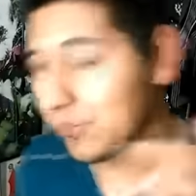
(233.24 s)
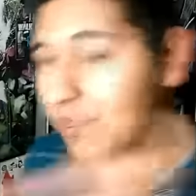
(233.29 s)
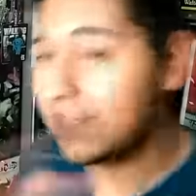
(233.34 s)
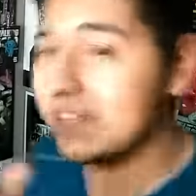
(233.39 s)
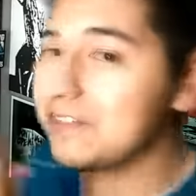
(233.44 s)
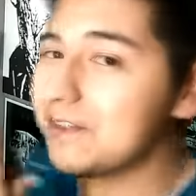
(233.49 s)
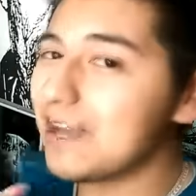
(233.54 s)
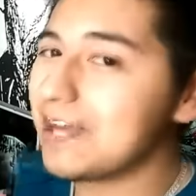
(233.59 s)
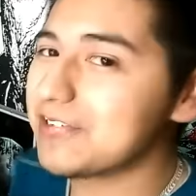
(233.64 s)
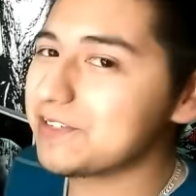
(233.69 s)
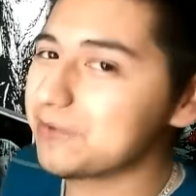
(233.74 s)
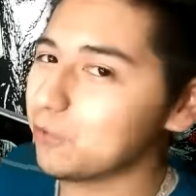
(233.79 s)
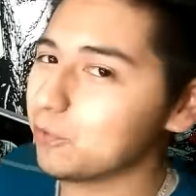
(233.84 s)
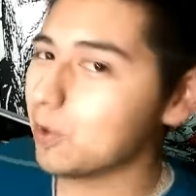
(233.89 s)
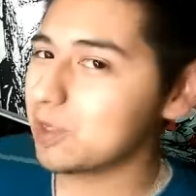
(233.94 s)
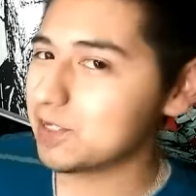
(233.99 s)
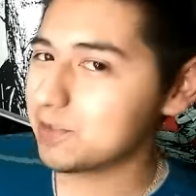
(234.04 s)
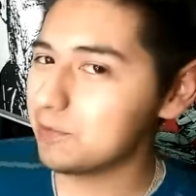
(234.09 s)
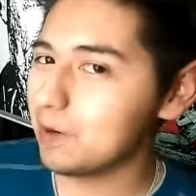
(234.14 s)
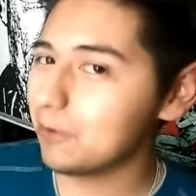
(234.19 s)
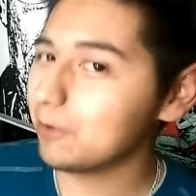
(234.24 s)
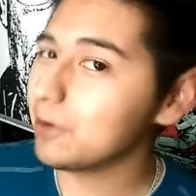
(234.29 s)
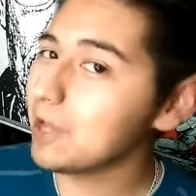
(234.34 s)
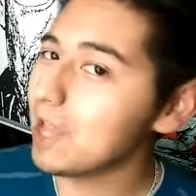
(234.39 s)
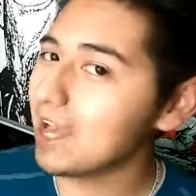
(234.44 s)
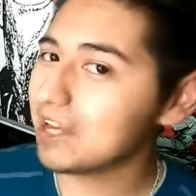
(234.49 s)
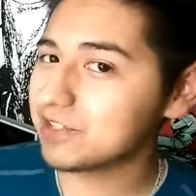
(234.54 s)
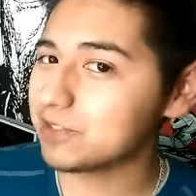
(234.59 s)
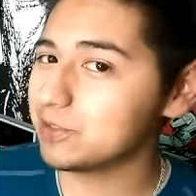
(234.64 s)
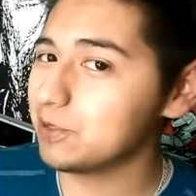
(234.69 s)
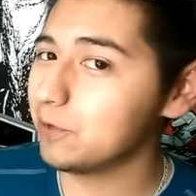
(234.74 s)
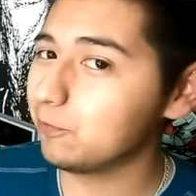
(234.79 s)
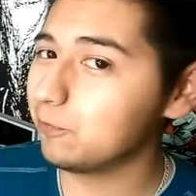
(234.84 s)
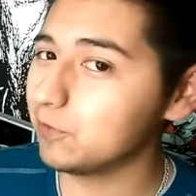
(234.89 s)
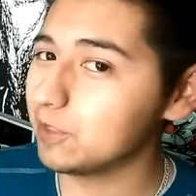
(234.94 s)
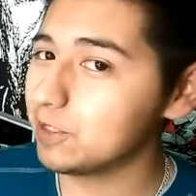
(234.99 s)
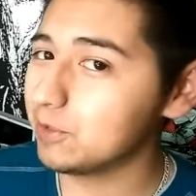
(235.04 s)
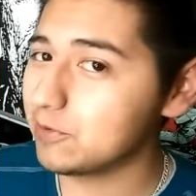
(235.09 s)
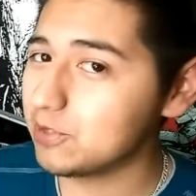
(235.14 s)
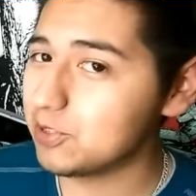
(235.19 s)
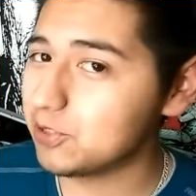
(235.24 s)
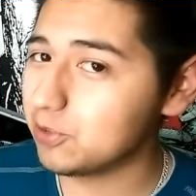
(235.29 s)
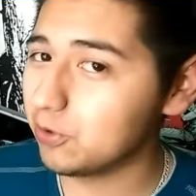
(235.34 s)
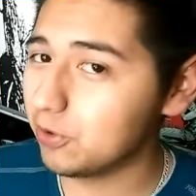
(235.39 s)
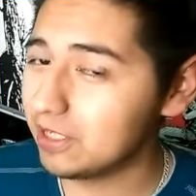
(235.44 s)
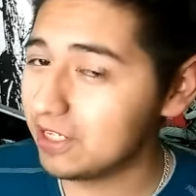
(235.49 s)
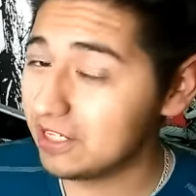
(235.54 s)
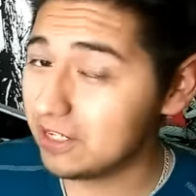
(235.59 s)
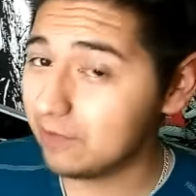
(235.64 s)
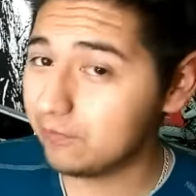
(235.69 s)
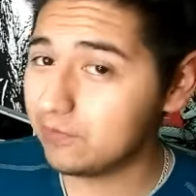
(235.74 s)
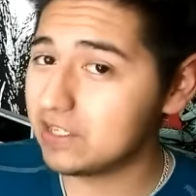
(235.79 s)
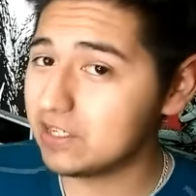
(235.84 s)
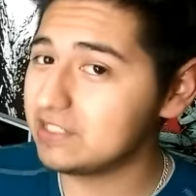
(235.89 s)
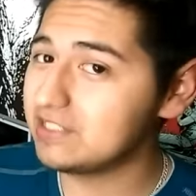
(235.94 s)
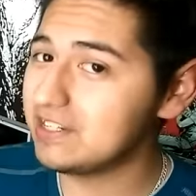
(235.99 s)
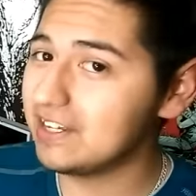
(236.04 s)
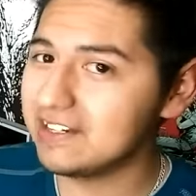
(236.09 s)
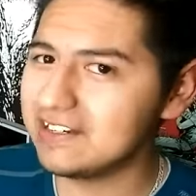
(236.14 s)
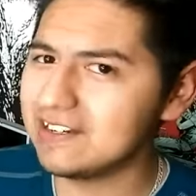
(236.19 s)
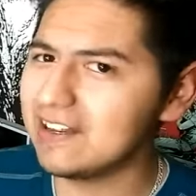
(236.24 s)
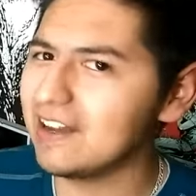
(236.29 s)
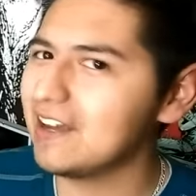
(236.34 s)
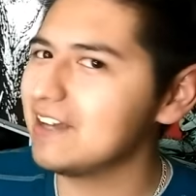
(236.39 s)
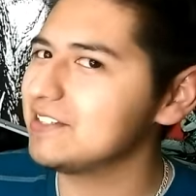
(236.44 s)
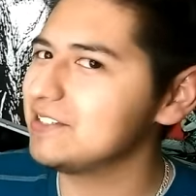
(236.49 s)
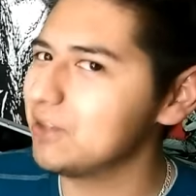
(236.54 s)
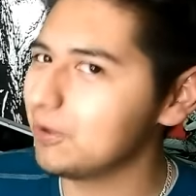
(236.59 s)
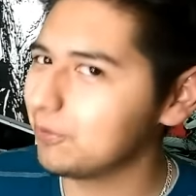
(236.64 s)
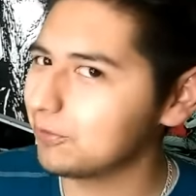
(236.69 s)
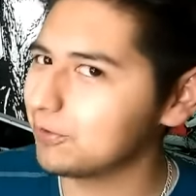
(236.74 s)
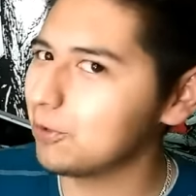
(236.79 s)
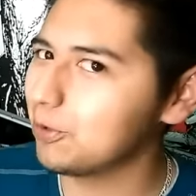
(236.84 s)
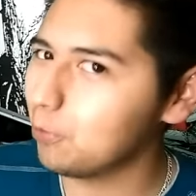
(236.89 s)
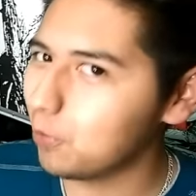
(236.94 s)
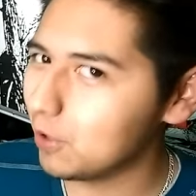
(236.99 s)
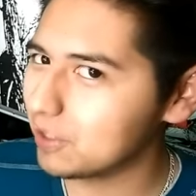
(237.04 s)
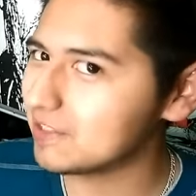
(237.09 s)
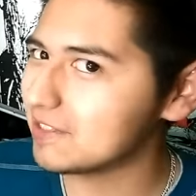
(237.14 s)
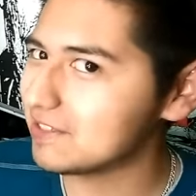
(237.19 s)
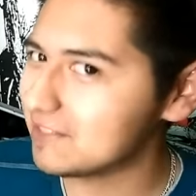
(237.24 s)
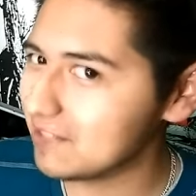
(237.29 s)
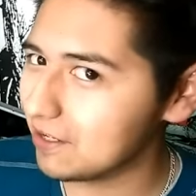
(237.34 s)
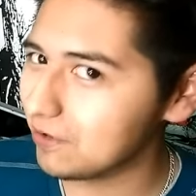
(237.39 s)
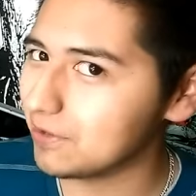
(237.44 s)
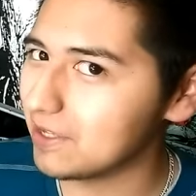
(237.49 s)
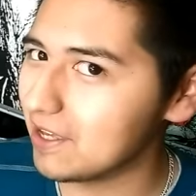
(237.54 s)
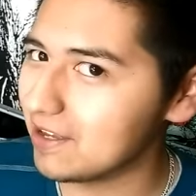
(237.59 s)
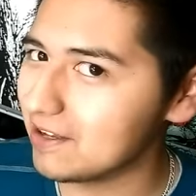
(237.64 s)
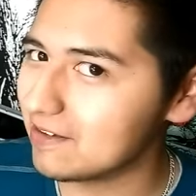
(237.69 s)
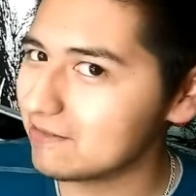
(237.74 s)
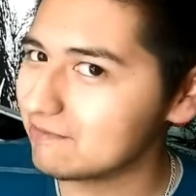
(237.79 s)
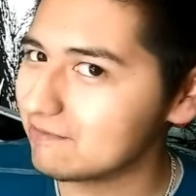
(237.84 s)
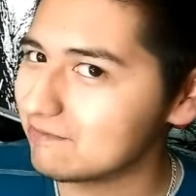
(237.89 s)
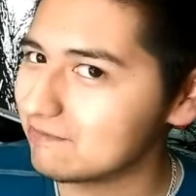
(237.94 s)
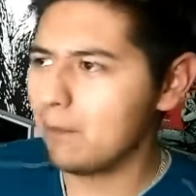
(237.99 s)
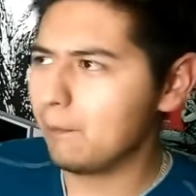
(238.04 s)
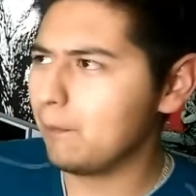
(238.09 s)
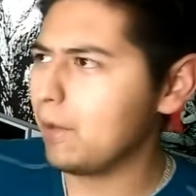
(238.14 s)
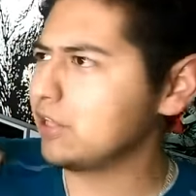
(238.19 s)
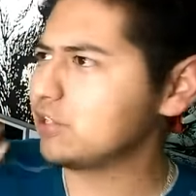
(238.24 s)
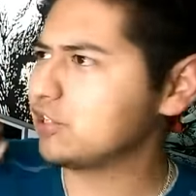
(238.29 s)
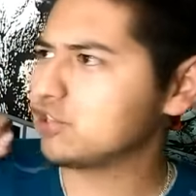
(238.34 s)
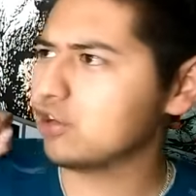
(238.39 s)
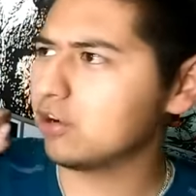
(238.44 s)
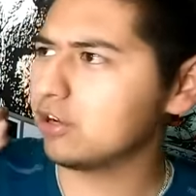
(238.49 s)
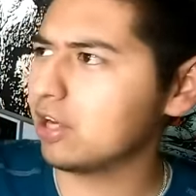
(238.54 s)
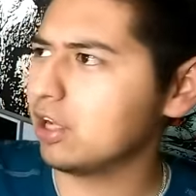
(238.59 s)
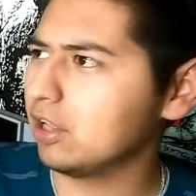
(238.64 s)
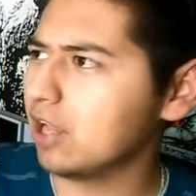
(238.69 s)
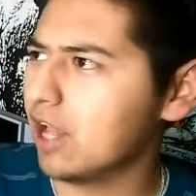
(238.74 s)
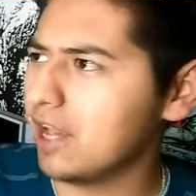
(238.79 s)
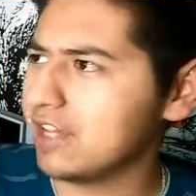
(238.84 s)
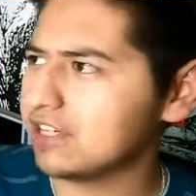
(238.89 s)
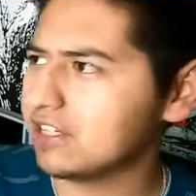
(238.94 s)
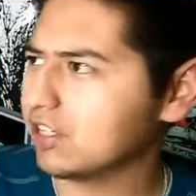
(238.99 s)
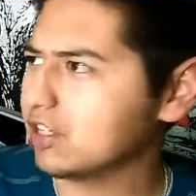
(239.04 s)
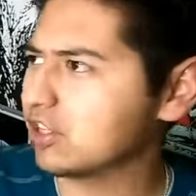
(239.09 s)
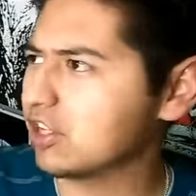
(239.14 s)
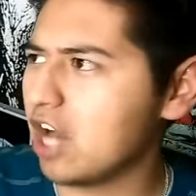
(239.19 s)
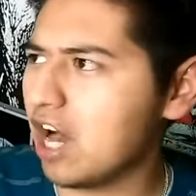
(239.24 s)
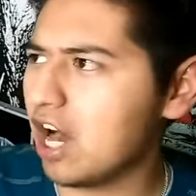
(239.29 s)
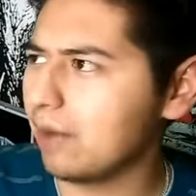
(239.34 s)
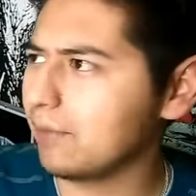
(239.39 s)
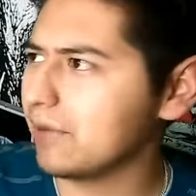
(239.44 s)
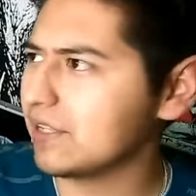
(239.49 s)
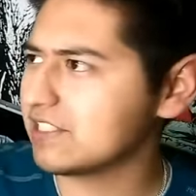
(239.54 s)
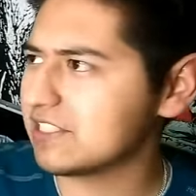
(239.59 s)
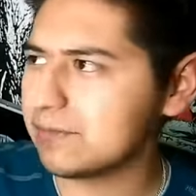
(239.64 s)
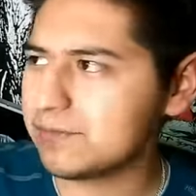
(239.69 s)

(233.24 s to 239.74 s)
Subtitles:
thank you guys for watching my reaction. Hopefully you enjoyed it. If you didn't, I don't know what to tell ya. Make sure to like, comment,